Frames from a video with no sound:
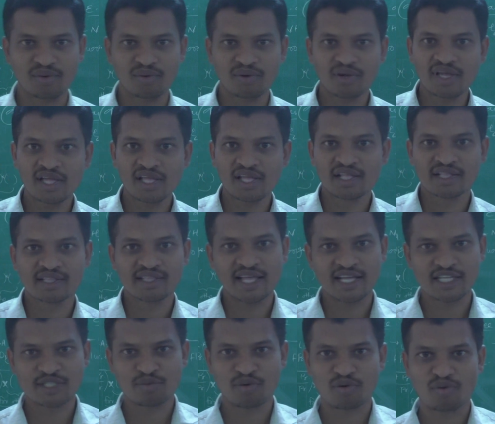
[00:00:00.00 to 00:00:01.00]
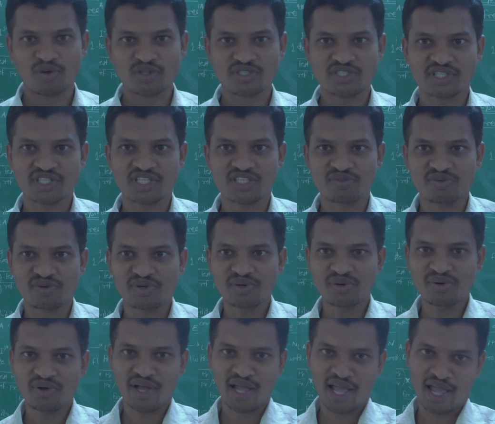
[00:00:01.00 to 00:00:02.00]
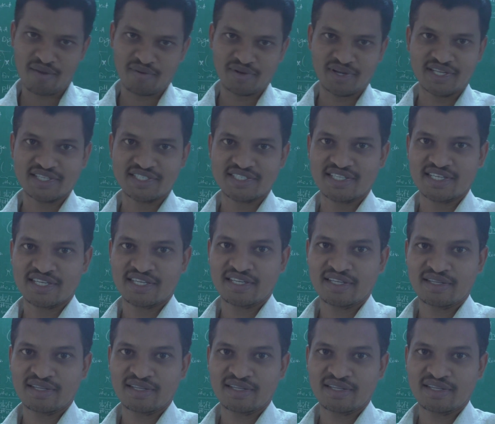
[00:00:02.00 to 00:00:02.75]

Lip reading: Okay, thanks for watching this video. Have a nice day.